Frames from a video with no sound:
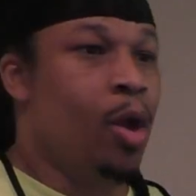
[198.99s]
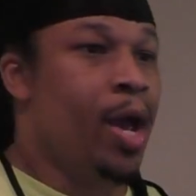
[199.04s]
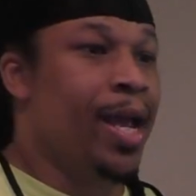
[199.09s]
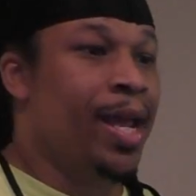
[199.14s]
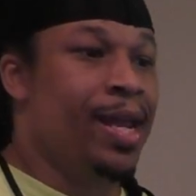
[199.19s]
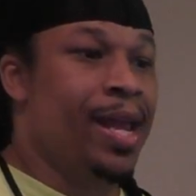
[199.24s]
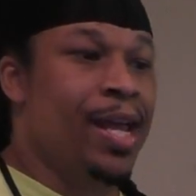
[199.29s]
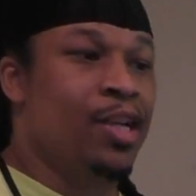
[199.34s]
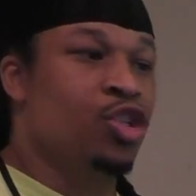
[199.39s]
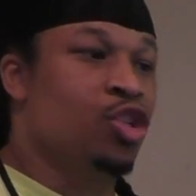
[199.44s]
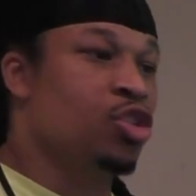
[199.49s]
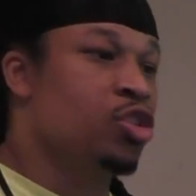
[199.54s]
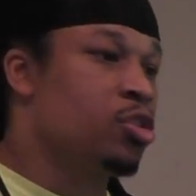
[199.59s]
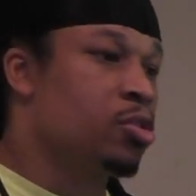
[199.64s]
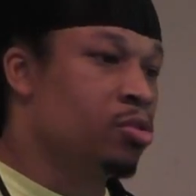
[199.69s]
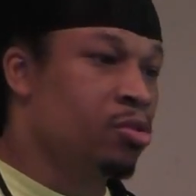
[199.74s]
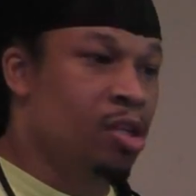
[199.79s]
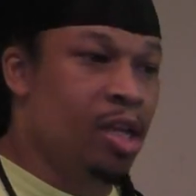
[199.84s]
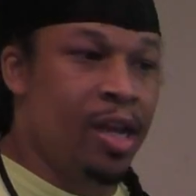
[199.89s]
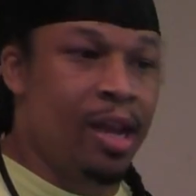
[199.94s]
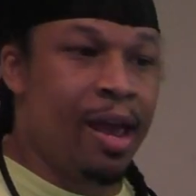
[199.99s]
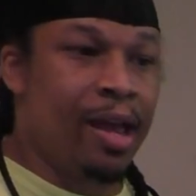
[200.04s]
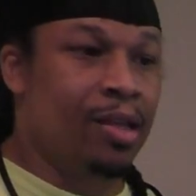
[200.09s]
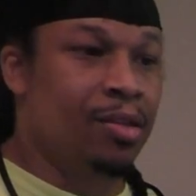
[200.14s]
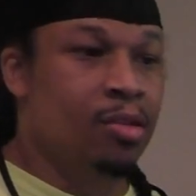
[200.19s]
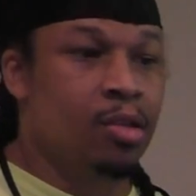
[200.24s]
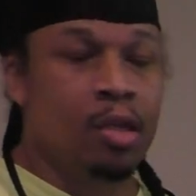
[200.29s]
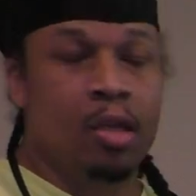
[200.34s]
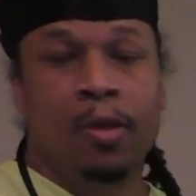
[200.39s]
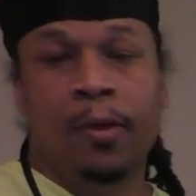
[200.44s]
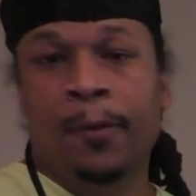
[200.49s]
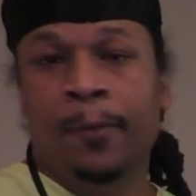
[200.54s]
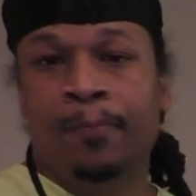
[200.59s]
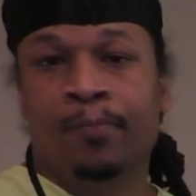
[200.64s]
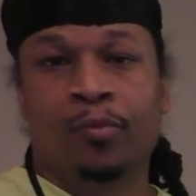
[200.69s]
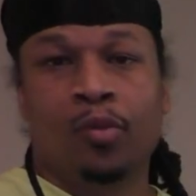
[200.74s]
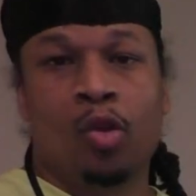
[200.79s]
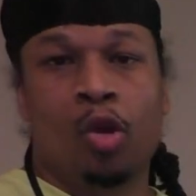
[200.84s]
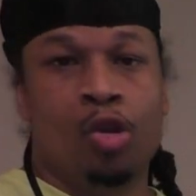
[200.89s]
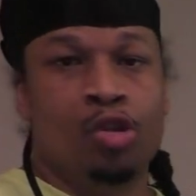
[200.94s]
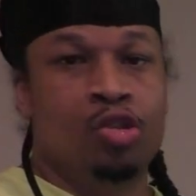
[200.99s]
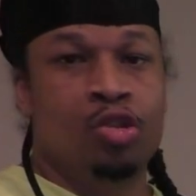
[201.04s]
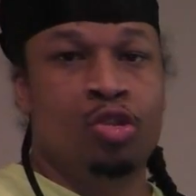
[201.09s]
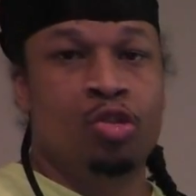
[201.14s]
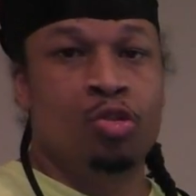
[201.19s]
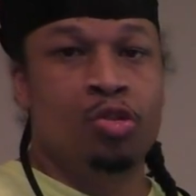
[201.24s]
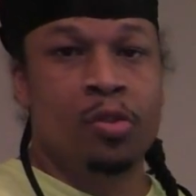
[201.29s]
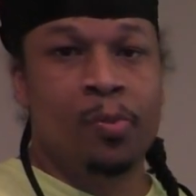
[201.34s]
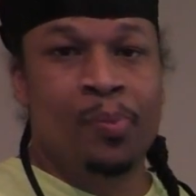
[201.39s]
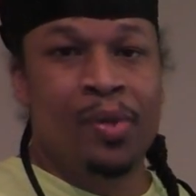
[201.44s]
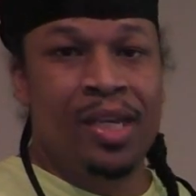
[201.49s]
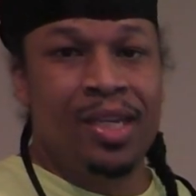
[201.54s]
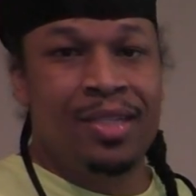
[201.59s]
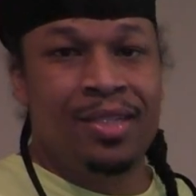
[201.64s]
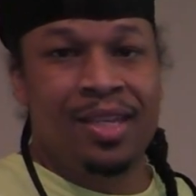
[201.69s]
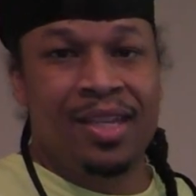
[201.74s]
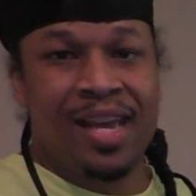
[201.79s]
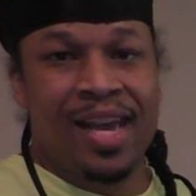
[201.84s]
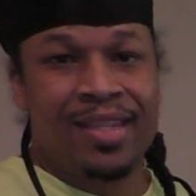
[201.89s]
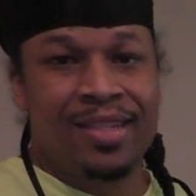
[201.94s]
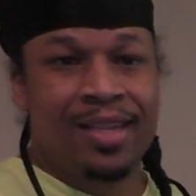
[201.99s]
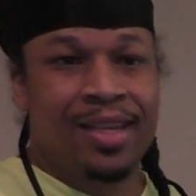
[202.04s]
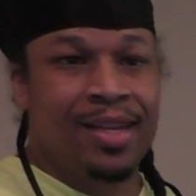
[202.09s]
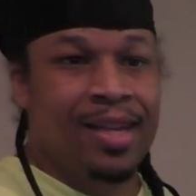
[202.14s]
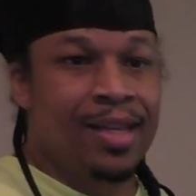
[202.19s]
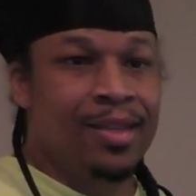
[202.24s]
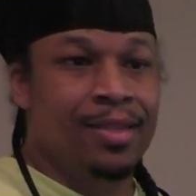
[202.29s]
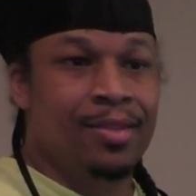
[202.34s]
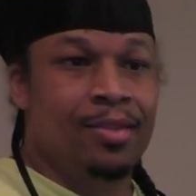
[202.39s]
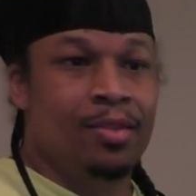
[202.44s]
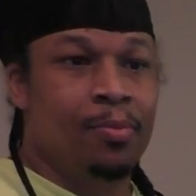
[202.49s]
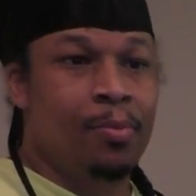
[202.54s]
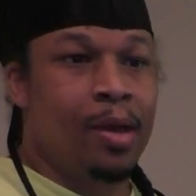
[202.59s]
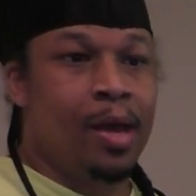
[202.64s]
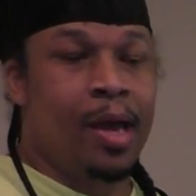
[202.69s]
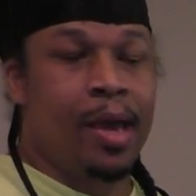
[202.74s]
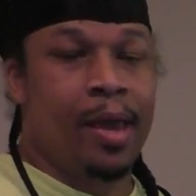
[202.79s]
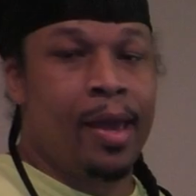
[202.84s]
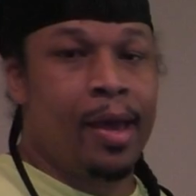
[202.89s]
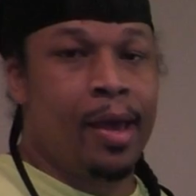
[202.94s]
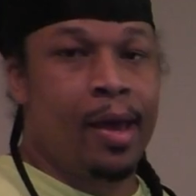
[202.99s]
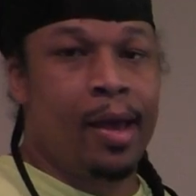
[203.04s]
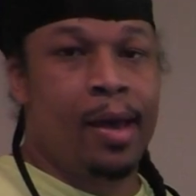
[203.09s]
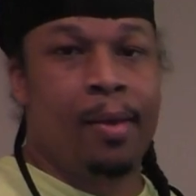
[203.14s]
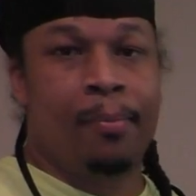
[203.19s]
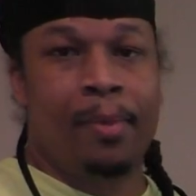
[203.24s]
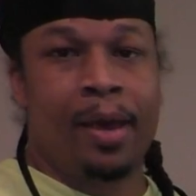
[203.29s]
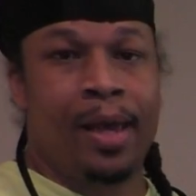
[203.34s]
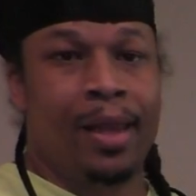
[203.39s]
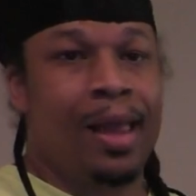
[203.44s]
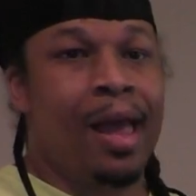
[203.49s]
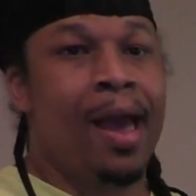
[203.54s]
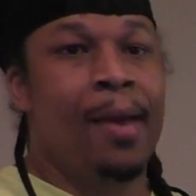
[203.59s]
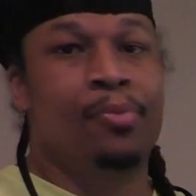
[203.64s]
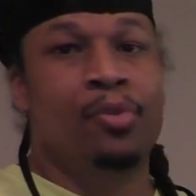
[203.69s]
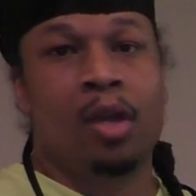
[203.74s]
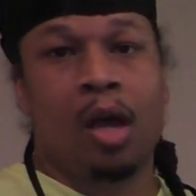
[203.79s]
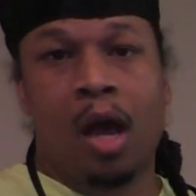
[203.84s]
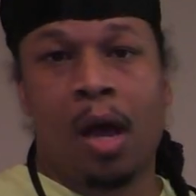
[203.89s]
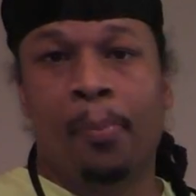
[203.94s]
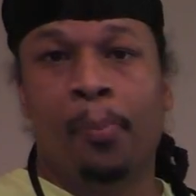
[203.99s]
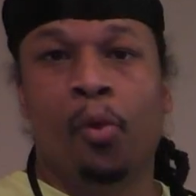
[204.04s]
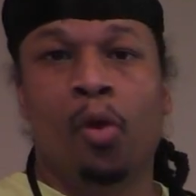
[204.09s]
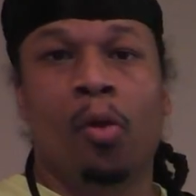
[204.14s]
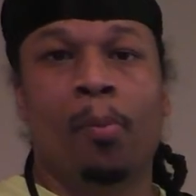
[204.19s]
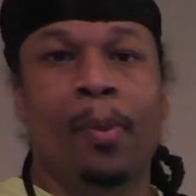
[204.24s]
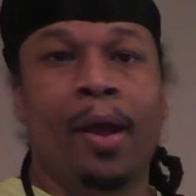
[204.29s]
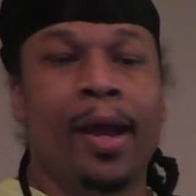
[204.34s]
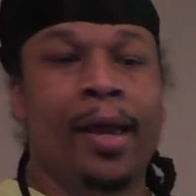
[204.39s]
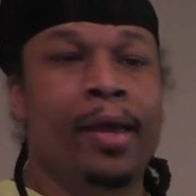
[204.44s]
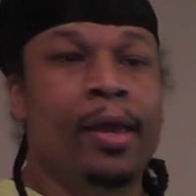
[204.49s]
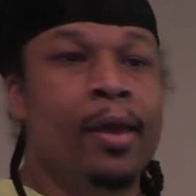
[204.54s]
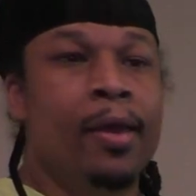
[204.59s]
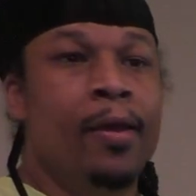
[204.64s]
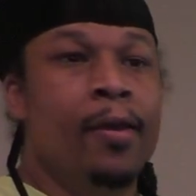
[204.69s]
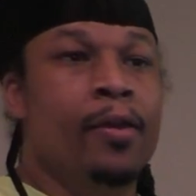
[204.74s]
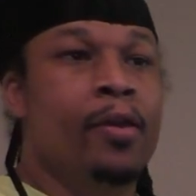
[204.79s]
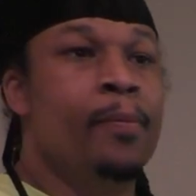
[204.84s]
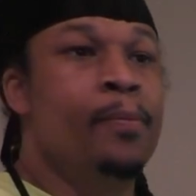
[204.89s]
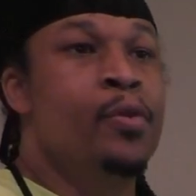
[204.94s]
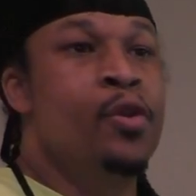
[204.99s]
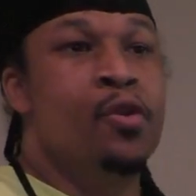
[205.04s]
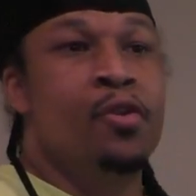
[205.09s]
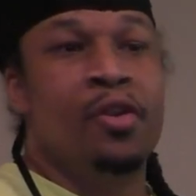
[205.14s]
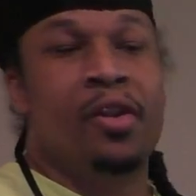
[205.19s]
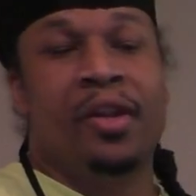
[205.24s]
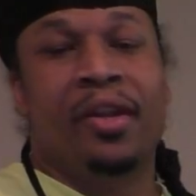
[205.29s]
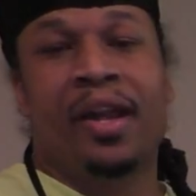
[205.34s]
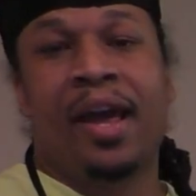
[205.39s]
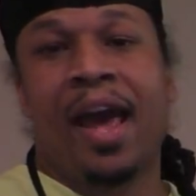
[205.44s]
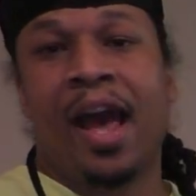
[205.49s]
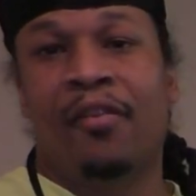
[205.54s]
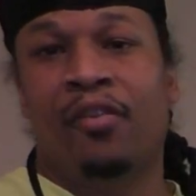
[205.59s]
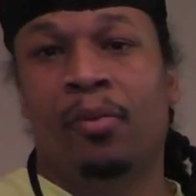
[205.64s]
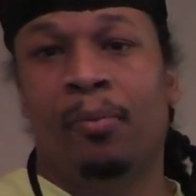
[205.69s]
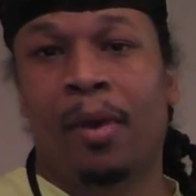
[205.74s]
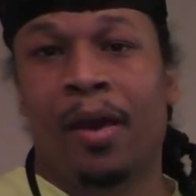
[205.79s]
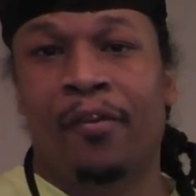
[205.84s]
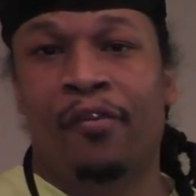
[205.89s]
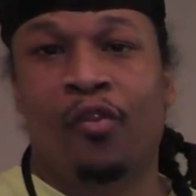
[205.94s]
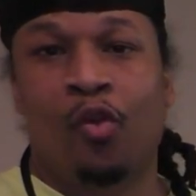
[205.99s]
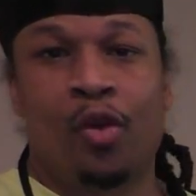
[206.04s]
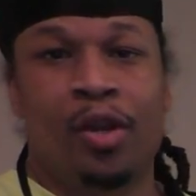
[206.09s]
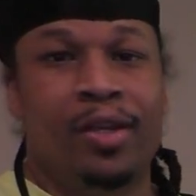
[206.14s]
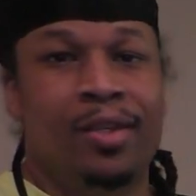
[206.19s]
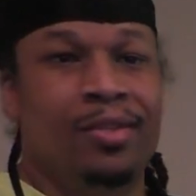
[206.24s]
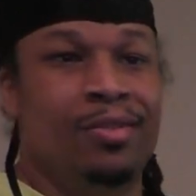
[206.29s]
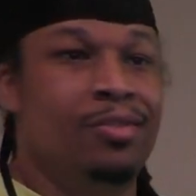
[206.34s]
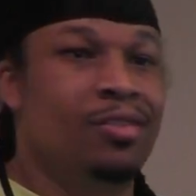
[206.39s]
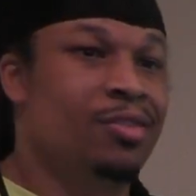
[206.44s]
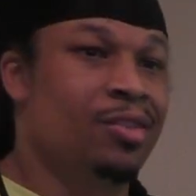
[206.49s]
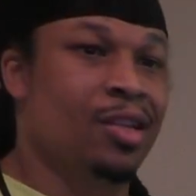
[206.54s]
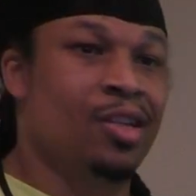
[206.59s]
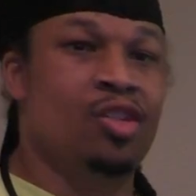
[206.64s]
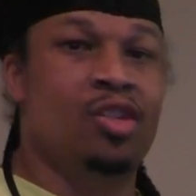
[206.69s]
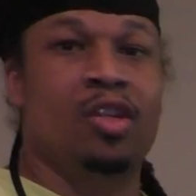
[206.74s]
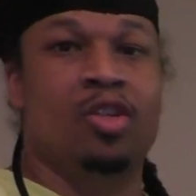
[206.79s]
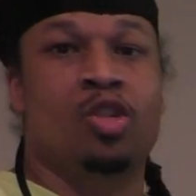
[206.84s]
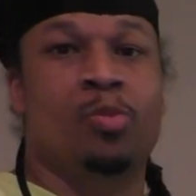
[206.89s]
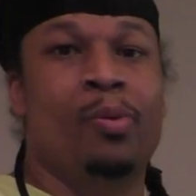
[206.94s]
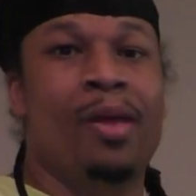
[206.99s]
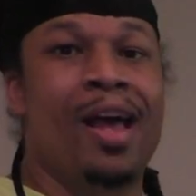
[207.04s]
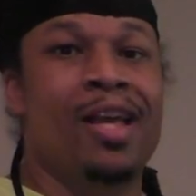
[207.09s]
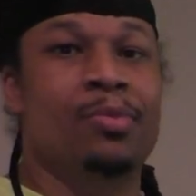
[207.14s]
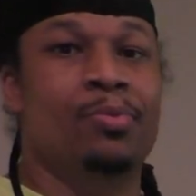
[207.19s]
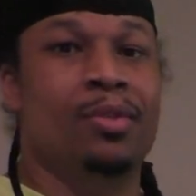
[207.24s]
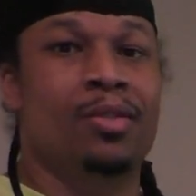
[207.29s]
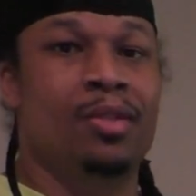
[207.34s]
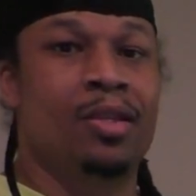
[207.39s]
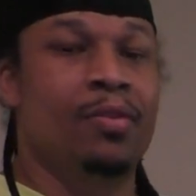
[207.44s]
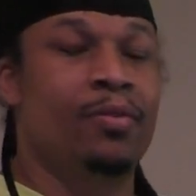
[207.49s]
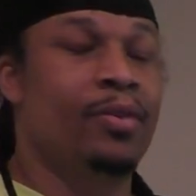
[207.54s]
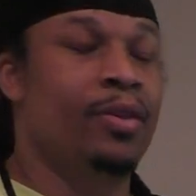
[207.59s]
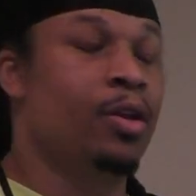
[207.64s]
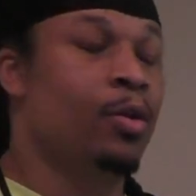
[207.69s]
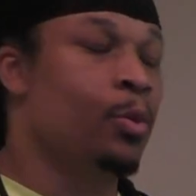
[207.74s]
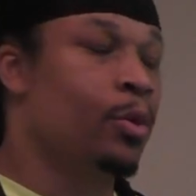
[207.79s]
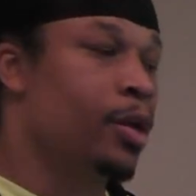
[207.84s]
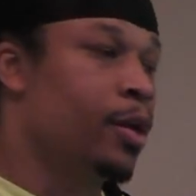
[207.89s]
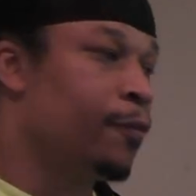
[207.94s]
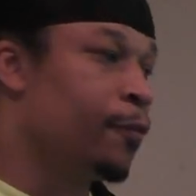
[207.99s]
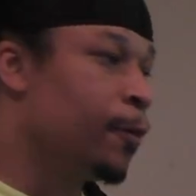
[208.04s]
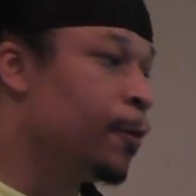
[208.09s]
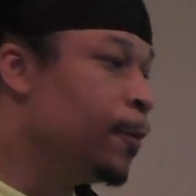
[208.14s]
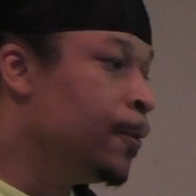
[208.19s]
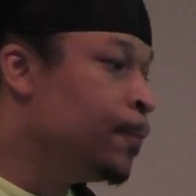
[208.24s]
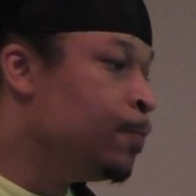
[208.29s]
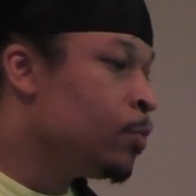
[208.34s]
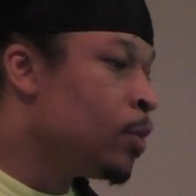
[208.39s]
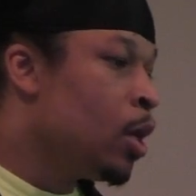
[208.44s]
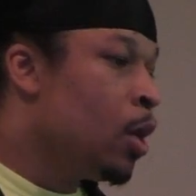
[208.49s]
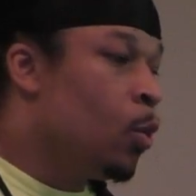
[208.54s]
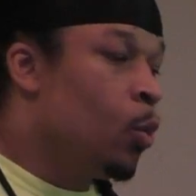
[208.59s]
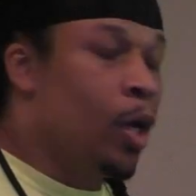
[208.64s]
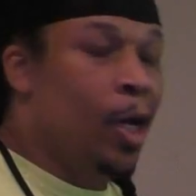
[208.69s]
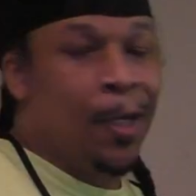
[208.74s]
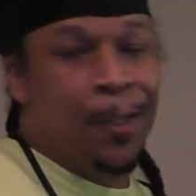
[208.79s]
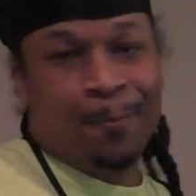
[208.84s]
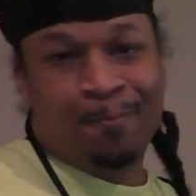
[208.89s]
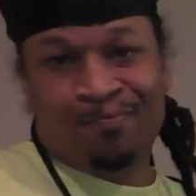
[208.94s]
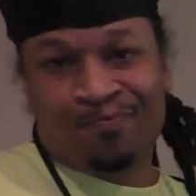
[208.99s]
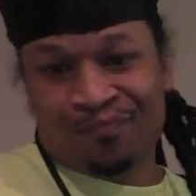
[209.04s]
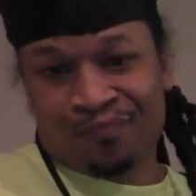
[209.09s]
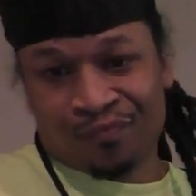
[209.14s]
Why can't I just connect or just use a PC that's connected to my uh, my laptop or my computer that I have on my 46 inch plasma TV or whatever. Well,